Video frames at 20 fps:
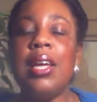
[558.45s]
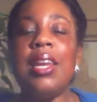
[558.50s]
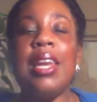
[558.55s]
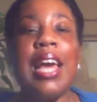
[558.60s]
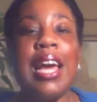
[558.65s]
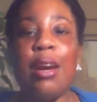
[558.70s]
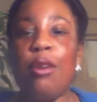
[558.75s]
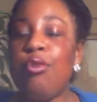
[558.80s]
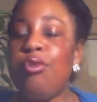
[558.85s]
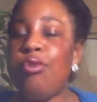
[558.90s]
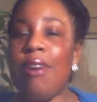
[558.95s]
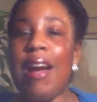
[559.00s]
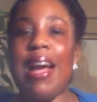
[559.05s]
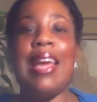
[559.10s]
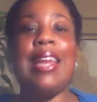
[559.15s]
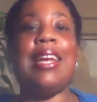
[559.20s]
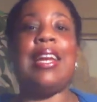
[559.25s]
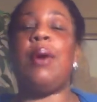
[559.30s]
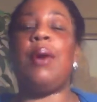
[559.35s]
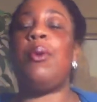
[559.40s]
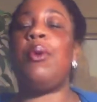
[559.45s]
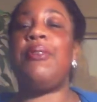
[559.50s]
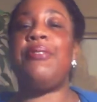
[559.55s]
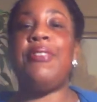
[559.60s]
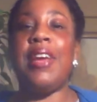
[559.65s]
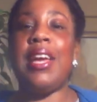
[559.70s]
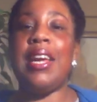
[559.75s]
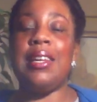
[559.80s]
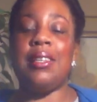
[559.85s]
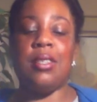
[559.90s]
like right in our
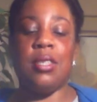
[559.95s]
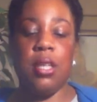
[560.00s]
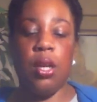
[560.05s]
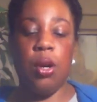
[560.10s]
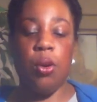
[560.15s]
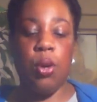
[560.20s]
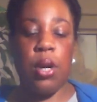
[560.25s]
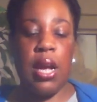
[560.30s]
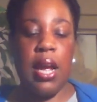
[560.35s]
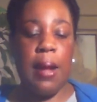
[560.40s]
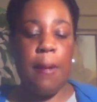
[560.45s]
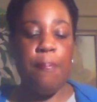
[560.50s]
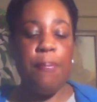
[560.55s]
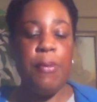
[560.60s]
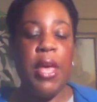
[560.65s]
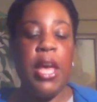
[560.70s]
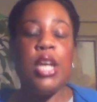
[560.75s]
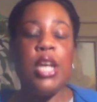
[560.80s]
face, okay?